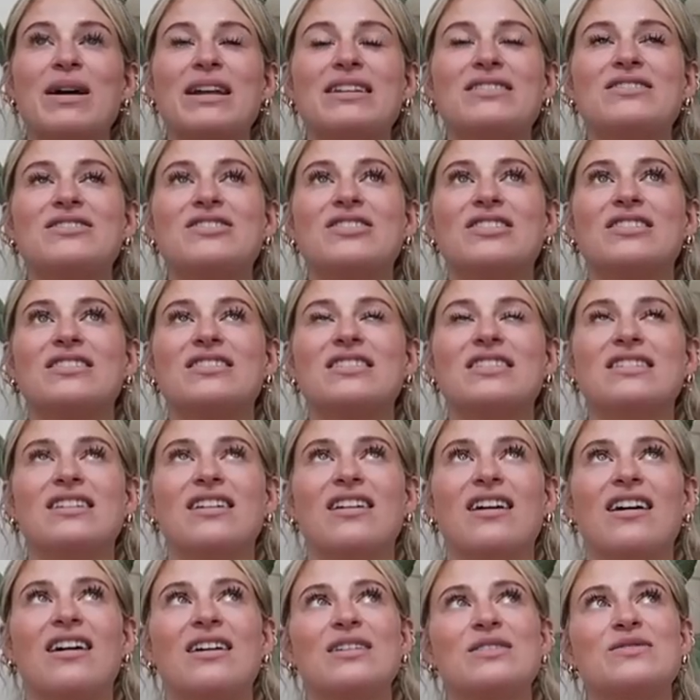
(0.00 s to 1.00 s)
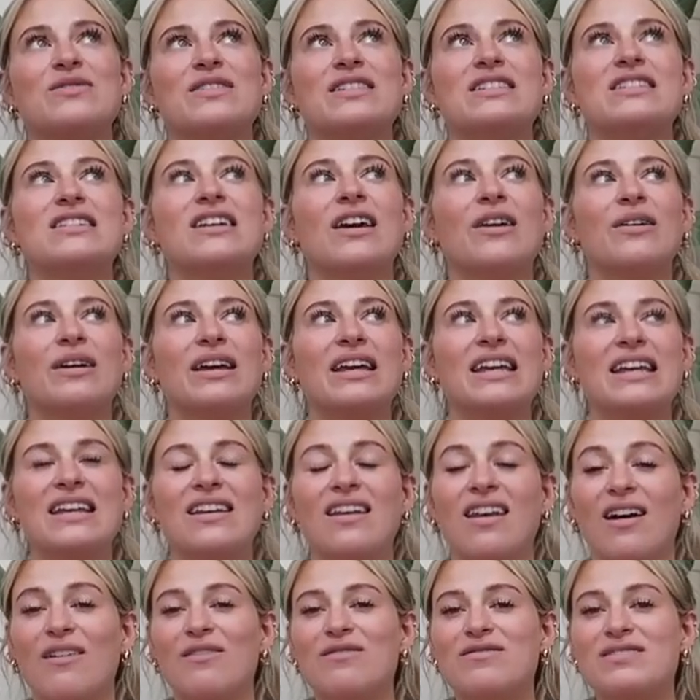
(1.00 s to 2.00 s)
mentioned in the last video, he
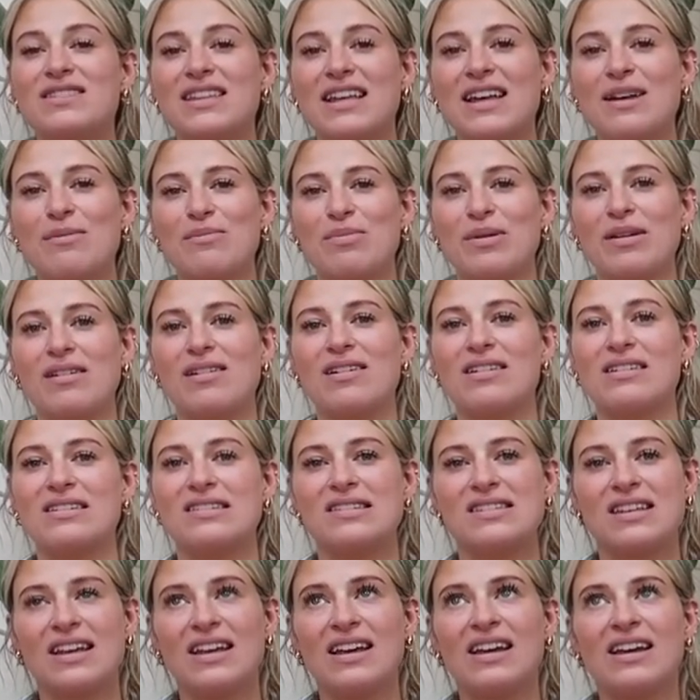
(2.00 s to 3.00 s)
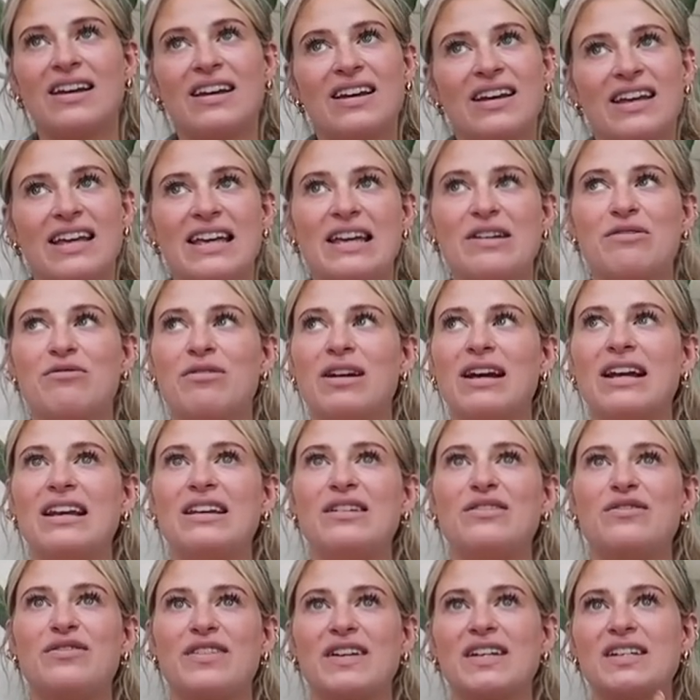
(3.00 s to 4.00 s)
loves it because he
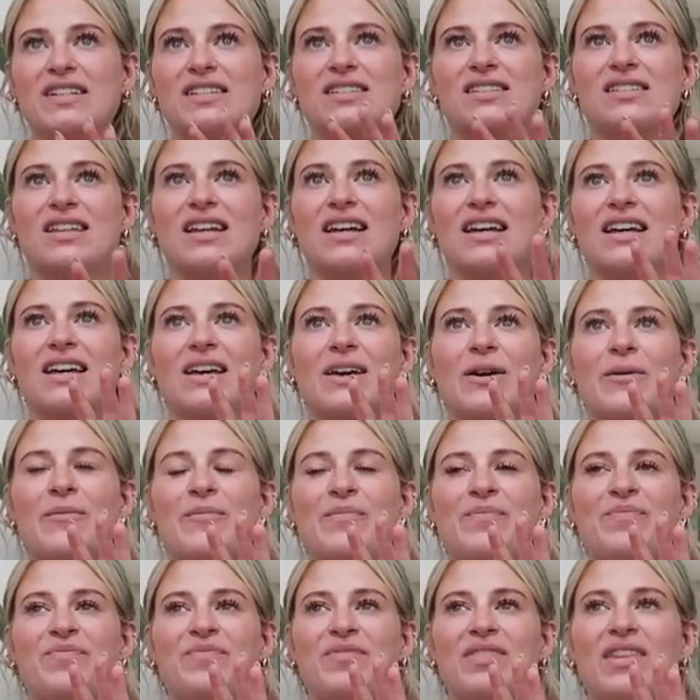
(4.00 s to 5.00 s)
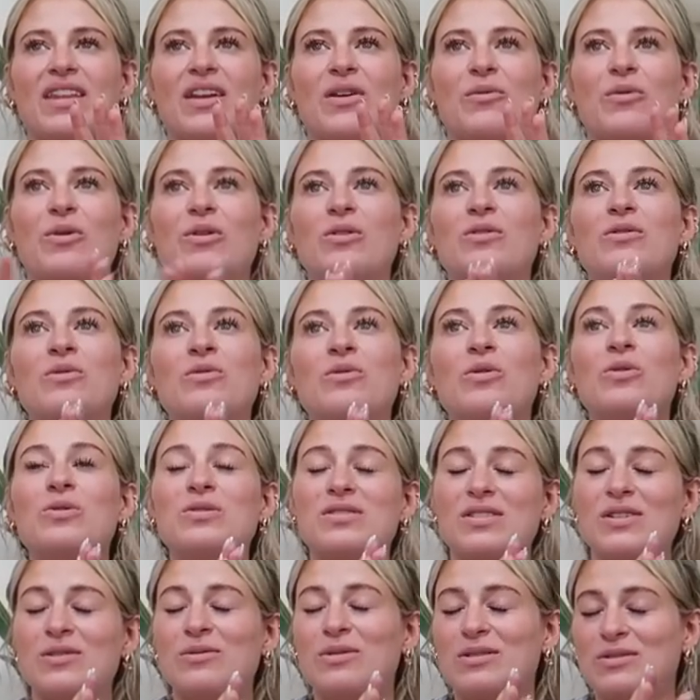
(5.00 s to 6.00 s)
really feels like, well,
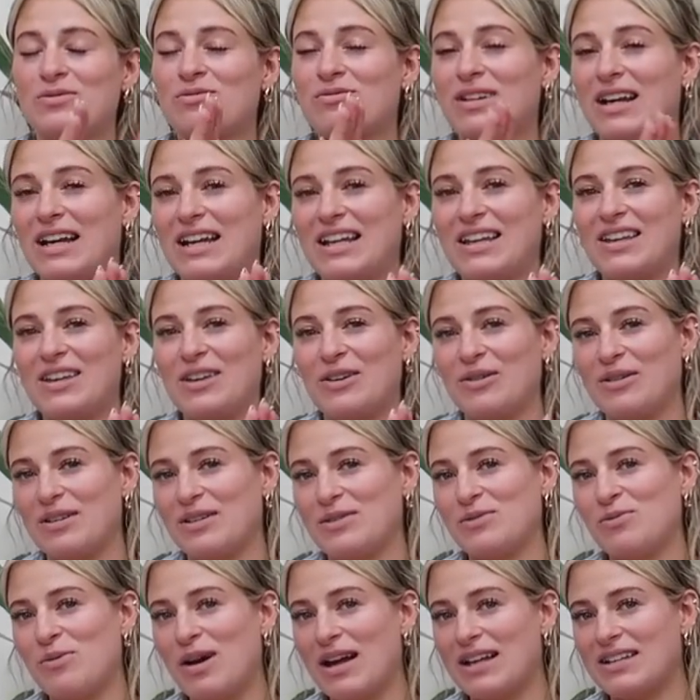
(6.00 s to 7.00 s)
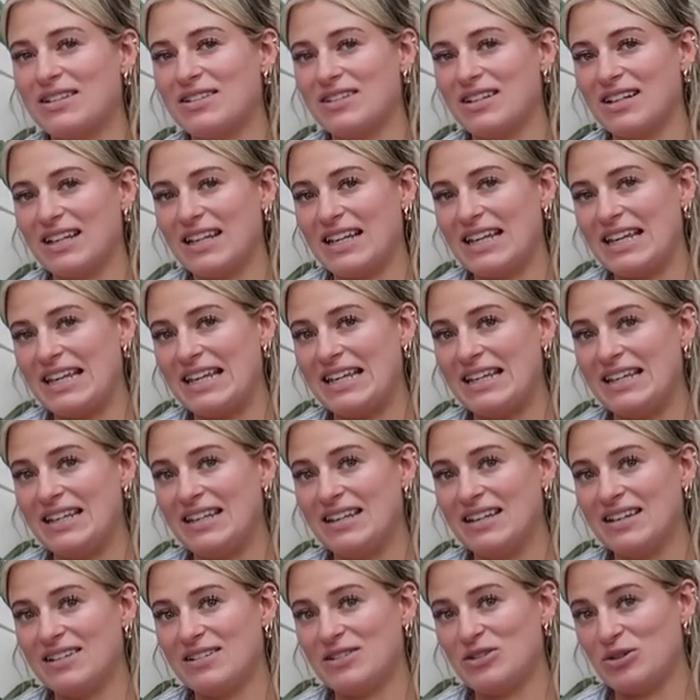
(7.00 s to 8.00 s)
also what's really cute is when
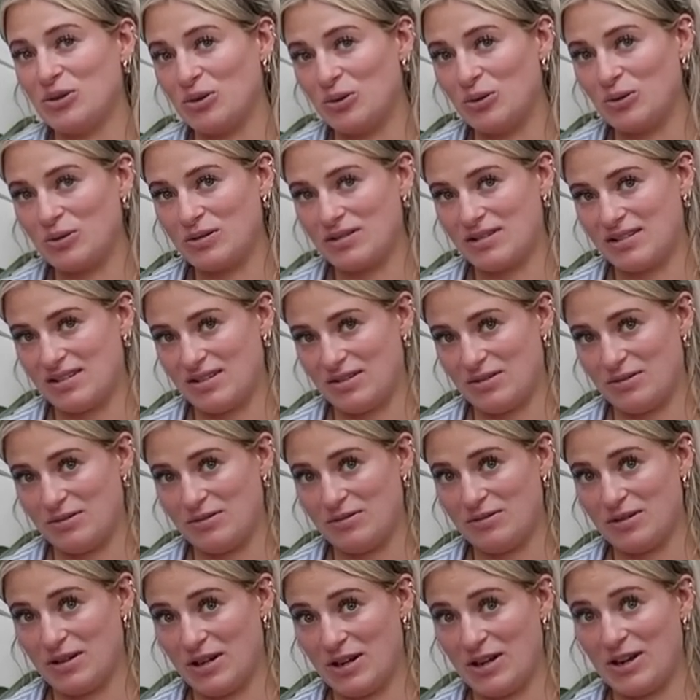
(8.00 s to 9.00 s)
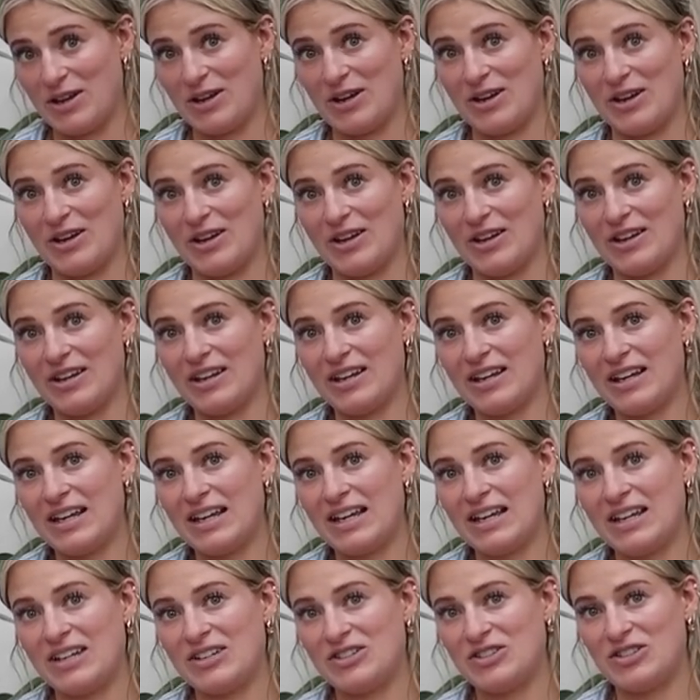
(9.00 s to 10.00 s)
he talks to her,
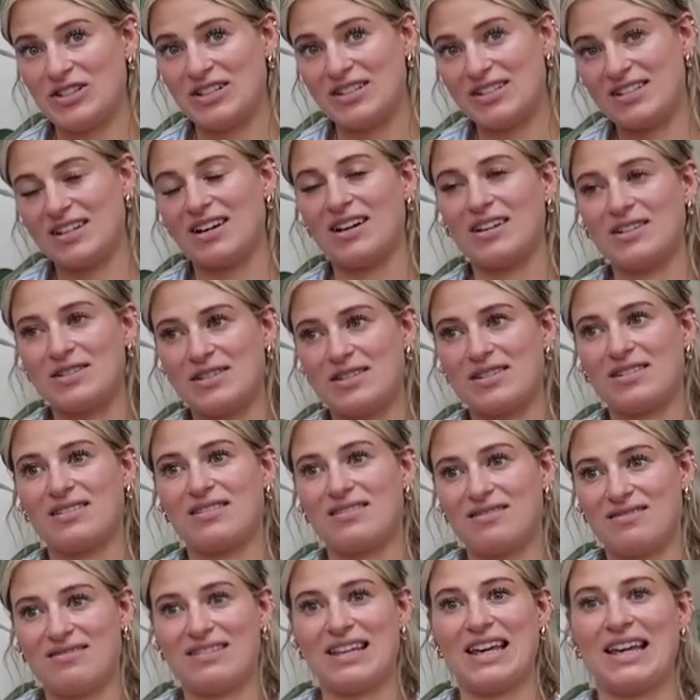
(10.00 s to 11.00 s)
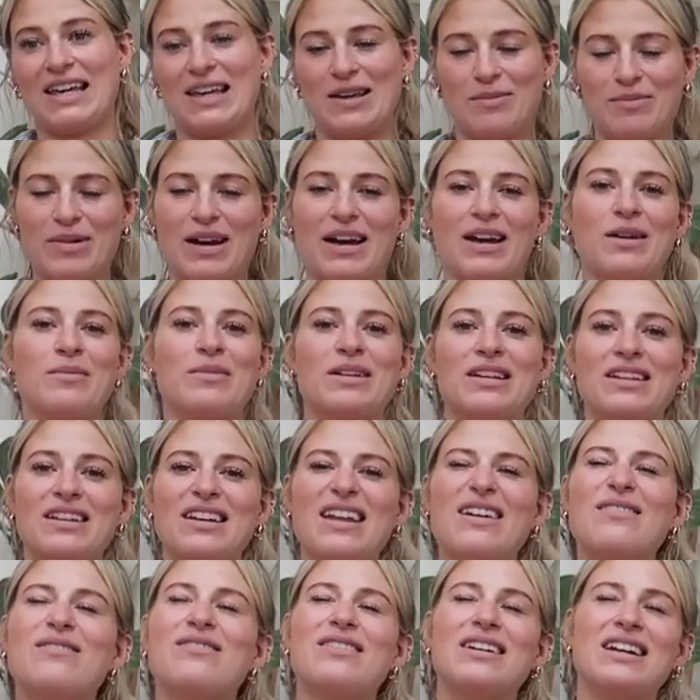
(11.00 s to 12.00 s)
she starts kicking back. I mean, you
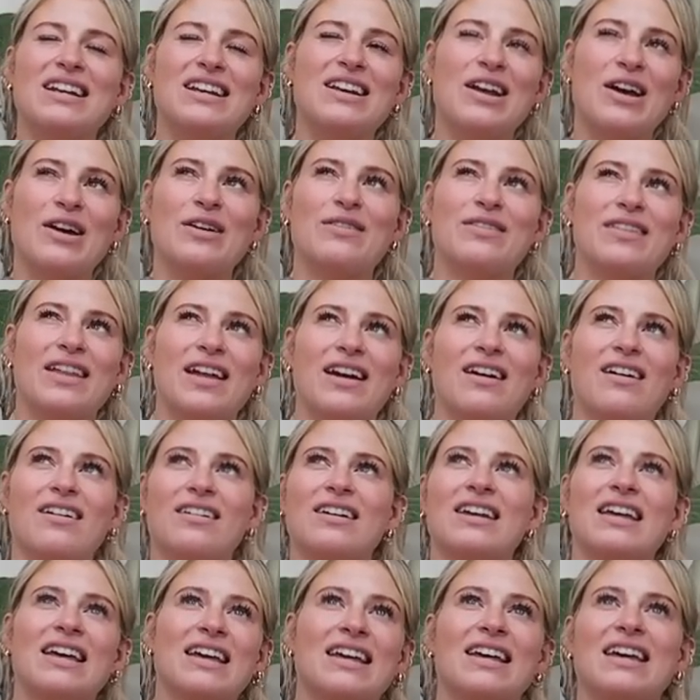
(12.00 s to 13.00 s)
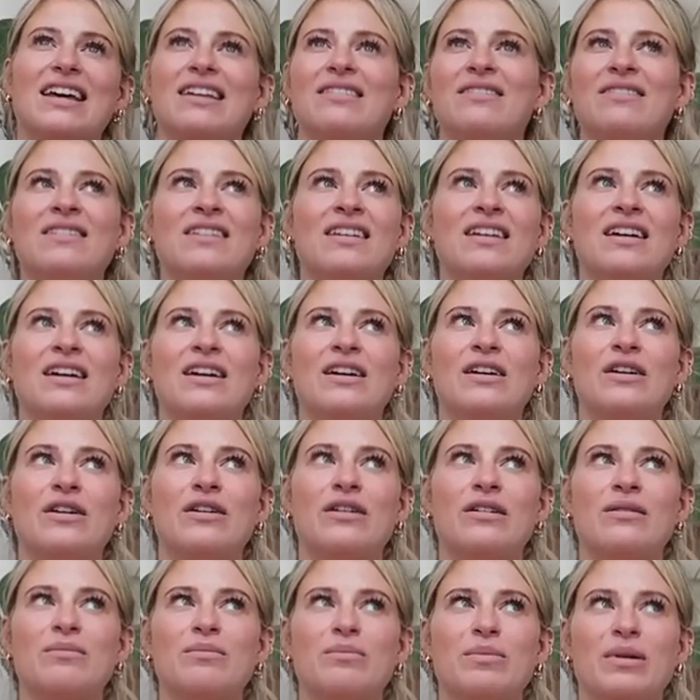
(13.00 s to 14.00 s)
never really know if they are kicking
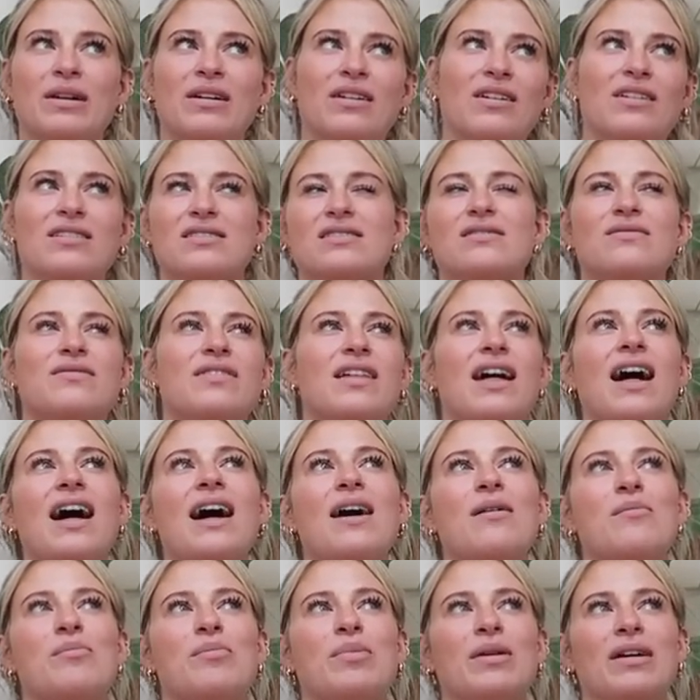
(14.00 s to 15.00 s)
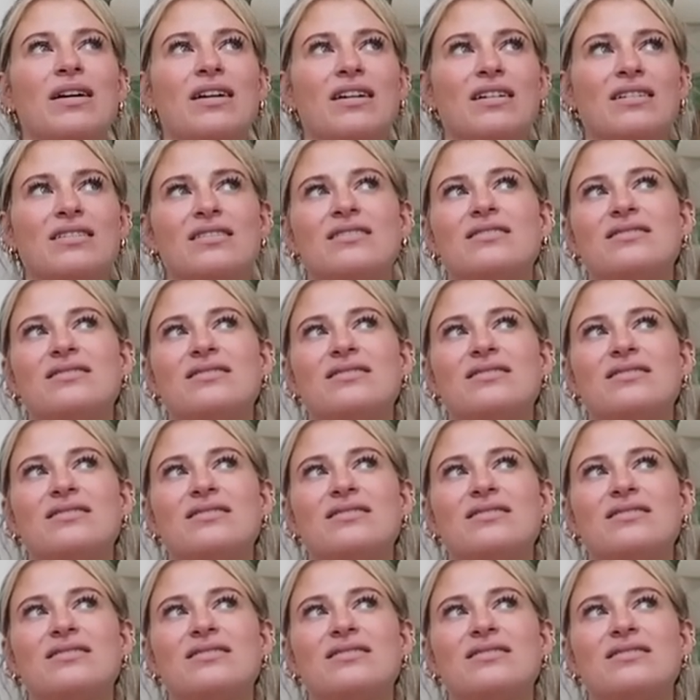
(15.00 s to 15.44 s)
because of that, but